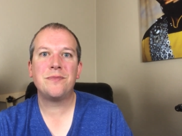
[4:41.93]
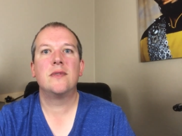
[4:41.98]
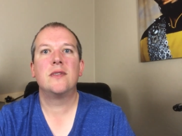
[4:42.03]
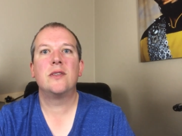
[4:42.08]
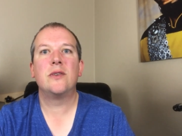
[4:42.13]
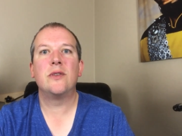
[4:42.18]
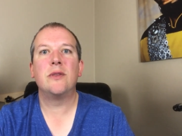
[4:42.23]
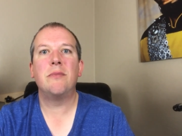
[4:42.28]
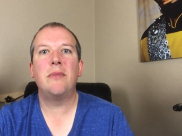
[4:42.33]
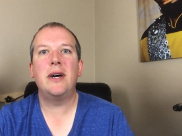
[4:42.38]

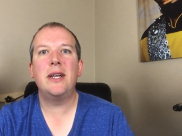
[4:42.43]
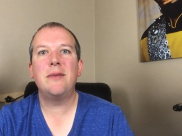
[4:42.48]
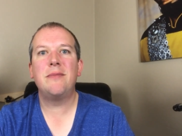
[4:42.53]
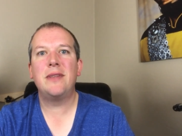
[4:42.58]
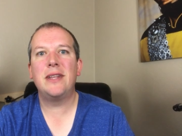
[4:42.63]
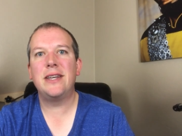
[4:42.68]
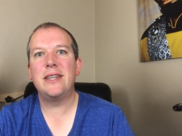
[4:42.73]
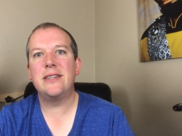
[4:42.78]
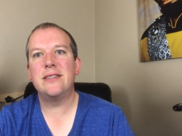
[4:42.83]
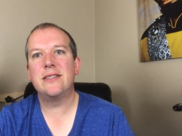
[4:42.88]
So the bottom
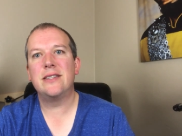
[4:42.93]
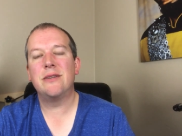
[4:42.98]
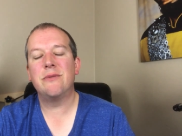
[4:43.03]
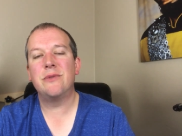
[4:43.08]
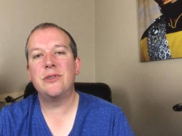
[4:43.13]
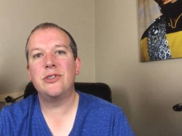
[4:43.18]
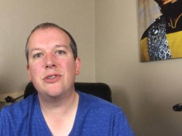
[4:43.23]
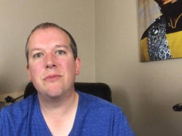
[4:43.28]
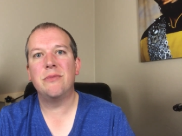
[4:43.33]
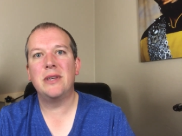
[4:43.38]
line is that
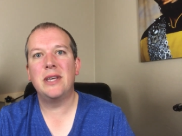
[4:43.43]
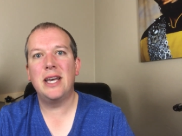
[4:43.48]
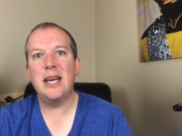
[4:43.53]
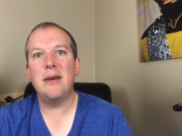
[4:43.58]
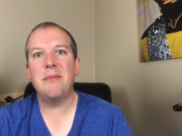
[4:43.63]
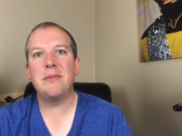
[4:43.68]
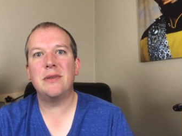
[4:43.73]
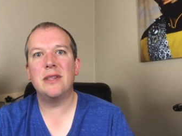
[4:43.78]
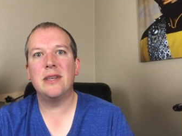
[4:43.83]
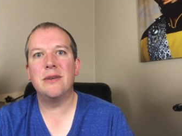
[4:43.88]
we should be
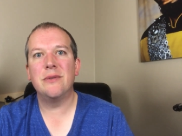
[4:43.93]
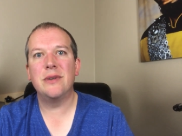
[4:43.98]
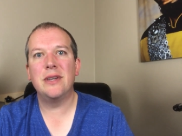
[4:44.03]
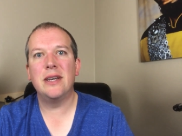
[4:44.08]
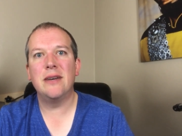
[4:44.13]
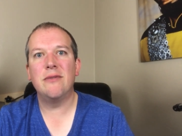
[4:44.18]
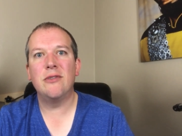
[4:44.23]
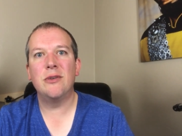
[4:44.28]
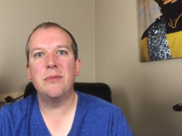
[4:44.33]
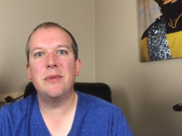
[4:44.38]
happy that we
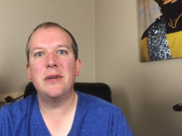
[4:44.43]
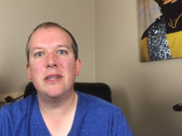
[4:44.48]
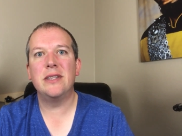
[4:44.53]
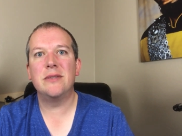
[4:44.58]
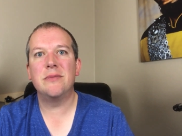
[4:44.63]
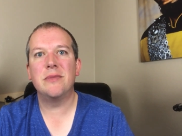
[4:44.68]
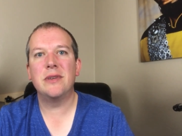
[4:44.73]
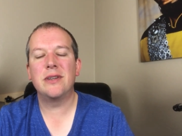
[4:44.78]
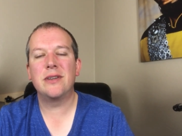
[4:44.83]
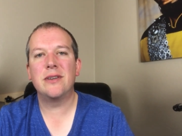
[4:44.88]
have our
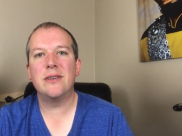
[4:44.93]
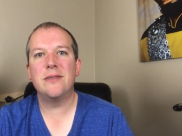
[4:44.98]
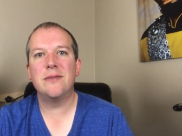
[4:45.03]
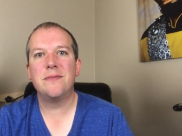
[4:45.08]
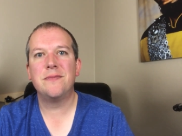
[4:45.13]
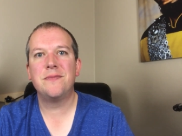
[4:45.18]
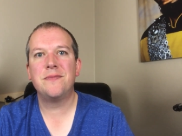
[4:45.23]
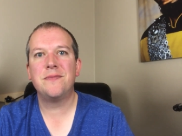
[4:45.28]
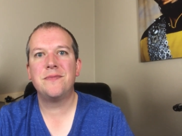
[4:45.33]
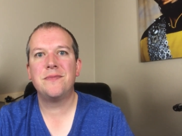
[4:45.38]
pacemaker.
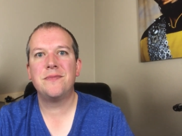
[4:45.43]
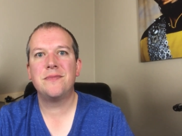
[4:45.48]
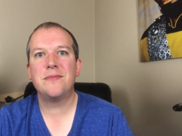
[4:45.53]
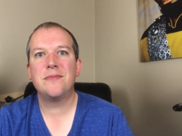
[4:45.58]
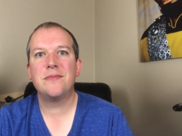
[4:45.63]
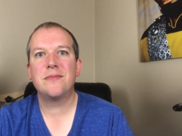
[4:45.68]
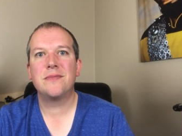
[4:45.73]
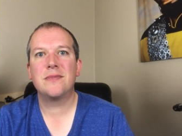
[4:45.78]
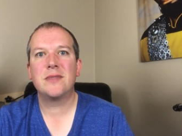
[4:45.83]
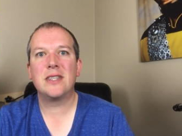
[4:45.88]

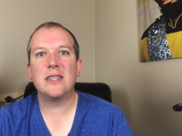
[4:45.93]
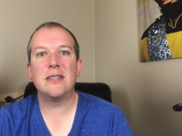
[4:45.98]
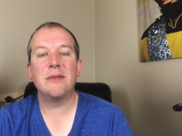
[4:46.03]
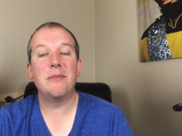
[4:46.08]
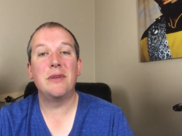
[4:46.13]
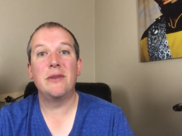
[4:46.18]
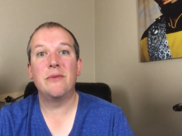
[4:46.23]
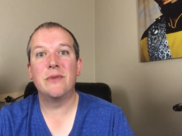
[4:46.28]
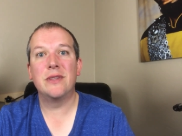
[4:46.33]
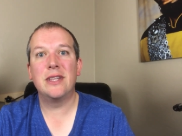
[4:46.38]
Because
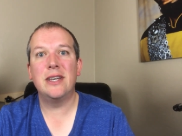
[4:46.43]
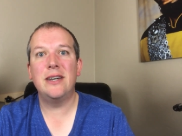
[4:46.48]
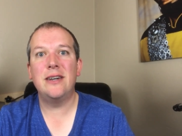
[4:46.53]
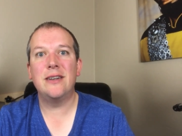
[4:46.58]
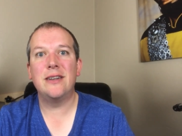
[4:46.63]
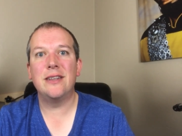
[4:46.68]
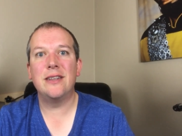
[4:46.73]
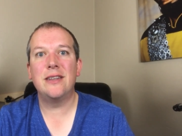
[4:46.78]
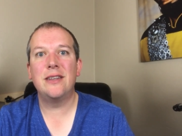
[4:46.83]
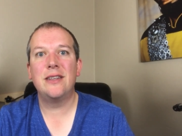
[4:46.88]

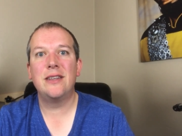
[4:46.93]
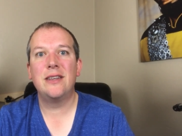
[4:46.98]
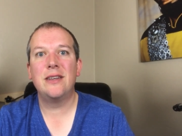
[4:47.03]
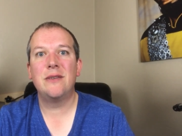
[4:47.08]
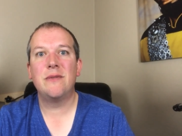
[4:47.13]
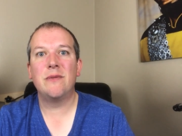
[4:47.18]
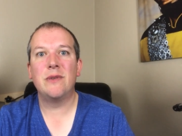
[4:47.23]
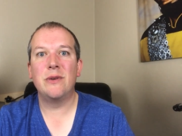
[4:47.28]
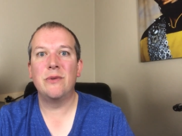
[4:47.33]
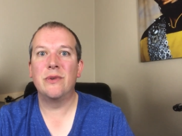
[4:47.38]
without it,
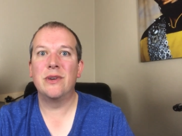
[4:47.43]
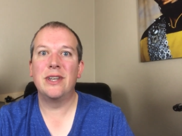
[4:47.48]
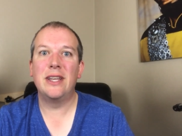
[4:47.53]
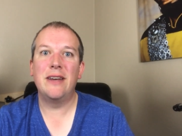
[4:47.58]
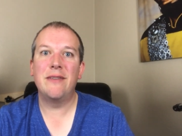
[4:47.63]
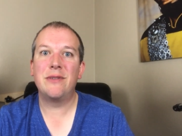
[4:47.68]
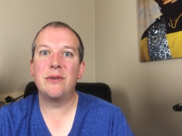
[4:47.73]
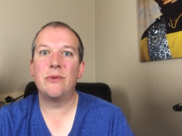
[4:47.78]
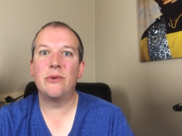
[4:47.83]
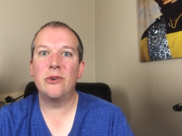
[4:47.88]
we wouldn't
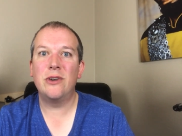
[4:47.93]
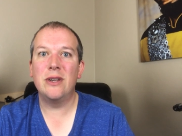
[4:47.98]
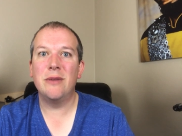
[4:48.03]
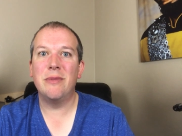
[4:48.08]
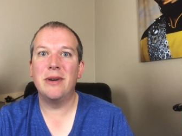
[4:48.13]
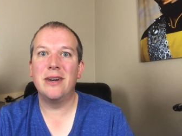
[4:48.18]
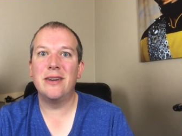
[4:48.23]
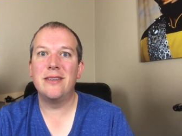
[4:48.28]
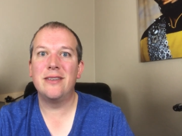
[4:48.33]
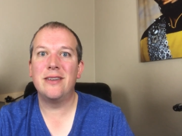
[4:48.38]
have to worry
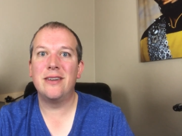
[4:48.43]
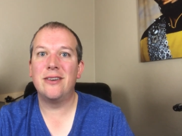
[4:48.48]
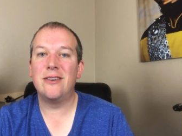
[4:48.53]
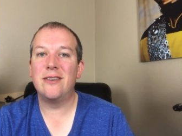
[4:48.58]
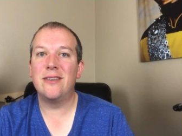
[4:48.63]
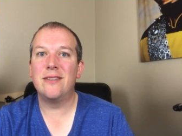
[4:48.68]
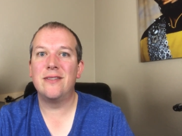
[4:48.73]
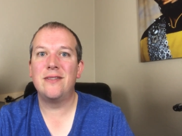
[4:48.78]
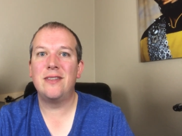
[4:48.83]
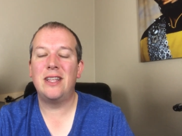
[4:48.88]
about
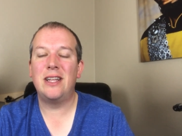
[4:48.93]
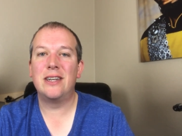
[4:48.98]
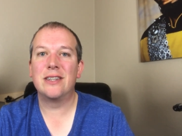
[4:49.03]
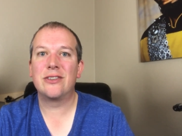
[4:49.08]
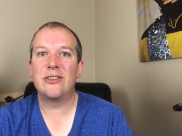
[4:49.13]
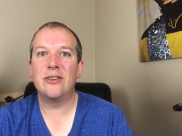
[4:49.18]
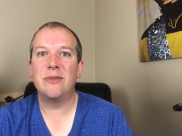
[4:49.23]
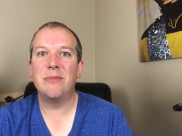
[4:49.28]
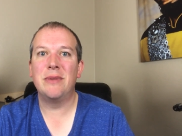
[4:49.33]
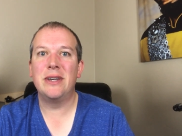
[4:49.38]
our
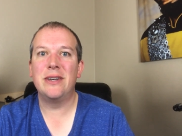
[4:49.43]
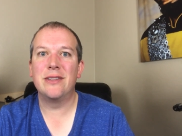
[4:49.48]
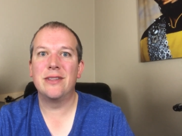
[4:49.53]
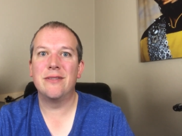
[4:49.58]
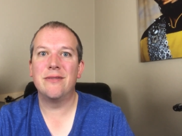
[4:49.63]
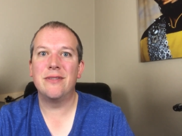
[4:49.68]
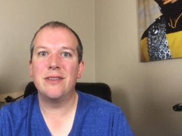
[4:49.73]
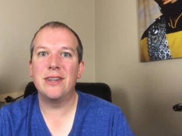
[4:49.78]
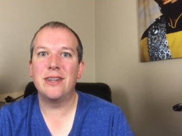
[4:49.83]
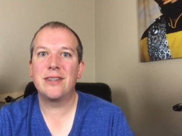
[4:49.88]
long-term health
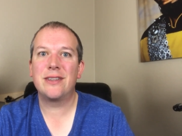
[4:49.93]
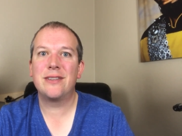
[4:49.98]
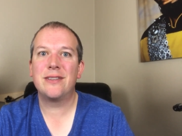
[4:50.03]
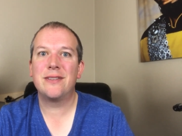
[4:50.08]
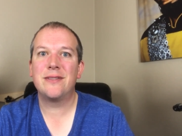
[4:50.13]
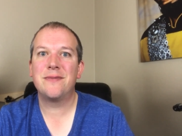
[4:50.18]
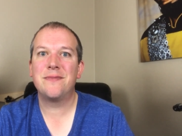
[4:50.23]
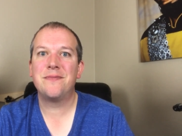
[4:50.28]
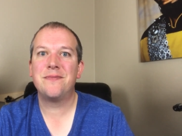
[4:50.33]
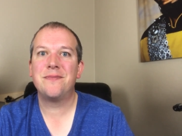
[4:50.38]

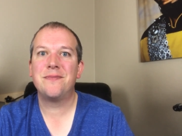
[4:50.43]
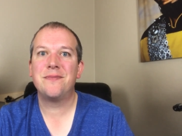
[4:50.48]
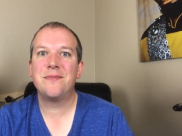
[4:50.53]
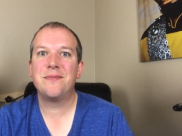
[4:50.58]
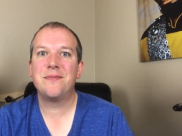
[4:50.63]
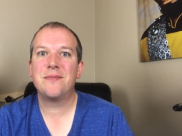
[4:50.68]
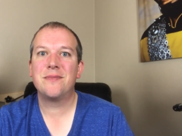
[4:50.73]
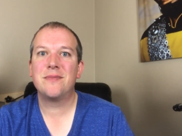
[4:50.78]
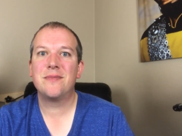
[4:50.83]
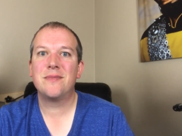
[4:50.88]
effects.
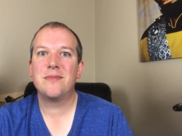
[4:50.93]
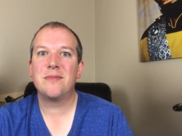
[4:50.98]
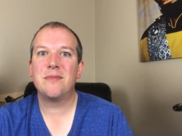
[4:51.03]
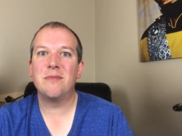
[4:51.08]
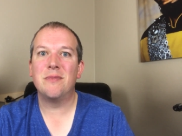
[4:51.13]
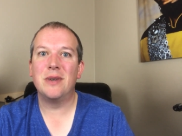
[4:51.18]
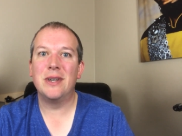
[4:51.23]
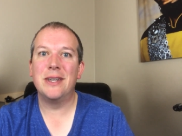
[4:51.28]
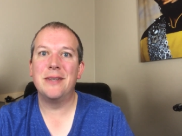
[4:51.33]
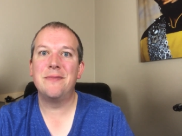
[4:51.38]

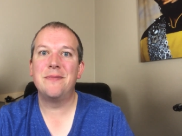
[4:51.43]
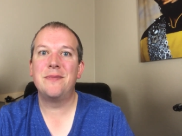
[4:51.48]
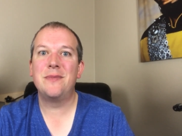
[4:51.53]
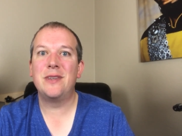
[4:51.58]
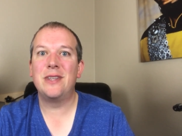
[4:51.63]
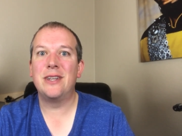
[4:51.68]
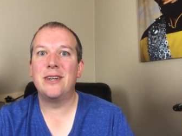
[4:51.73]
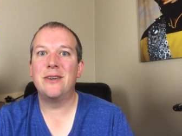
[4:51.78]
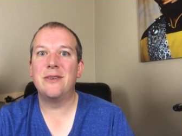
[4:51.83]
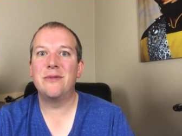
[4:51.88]
But,
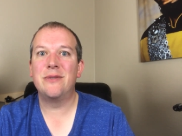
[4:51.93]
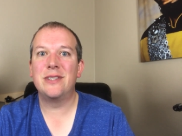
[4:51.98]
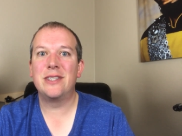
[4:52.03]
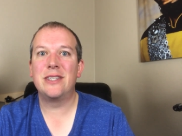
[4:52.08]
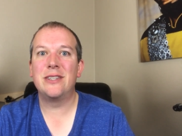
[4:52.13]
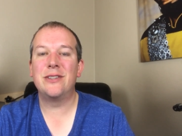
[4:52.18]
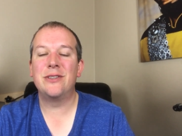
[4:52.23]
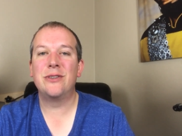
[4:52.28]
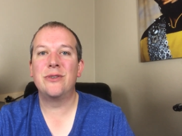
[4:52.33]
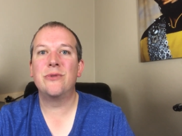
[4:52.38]
we
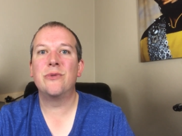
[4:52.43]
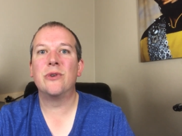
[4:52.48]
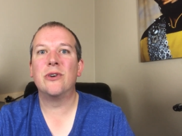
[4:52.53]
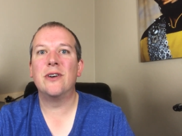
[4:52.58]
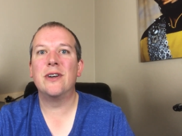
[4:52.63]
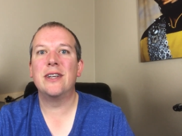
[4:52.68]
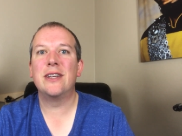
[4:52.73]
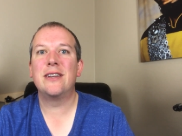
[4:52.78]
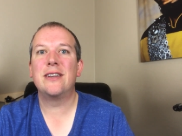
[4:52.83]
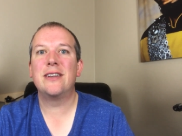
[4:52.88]
still do
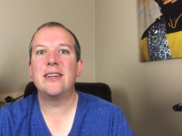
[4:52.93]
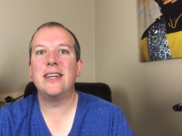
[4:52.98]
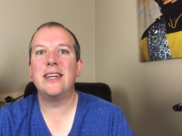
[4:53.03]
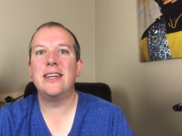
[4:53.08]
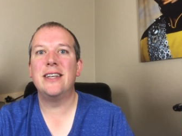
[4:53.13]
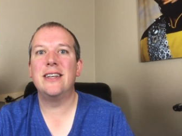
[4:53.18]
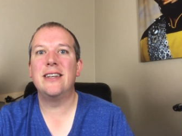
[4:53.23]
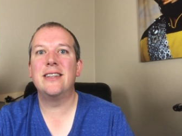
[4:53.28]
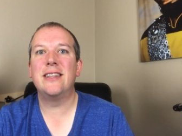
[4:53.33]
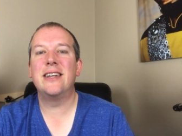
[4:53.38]
worry,
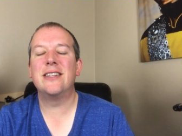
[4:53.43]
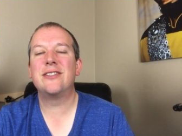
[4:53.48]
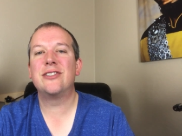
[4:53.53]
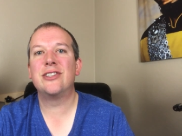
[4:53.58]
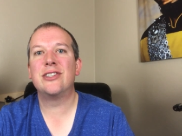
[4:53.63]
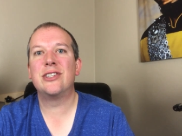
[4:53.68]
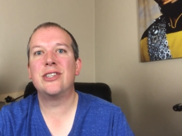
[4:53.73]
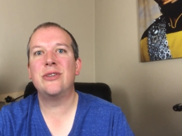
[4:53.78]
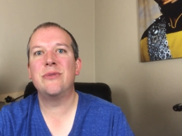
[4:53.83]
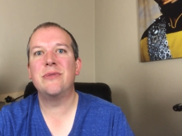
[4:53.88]
and that's
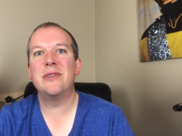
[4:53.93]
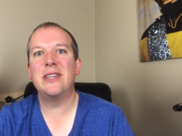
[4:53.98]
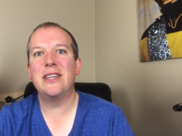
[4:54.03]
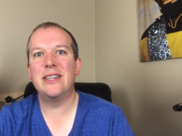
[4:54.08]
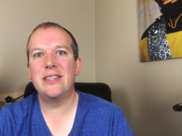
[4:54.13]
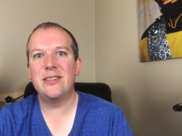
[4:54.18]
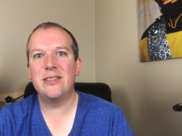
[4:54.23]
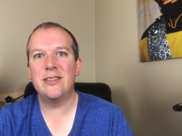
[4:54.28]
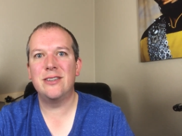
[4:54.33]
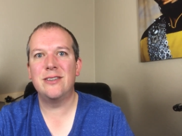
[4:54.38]
just human
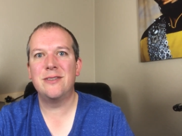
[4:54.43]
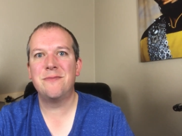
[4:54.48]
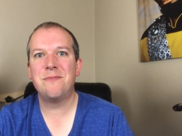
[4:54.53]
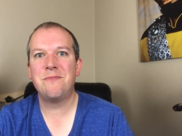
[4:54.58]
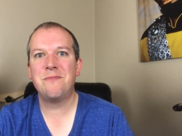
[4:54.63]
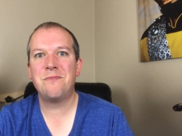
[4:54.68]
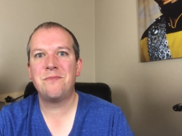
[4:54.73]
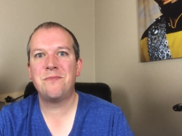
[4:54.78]
nature.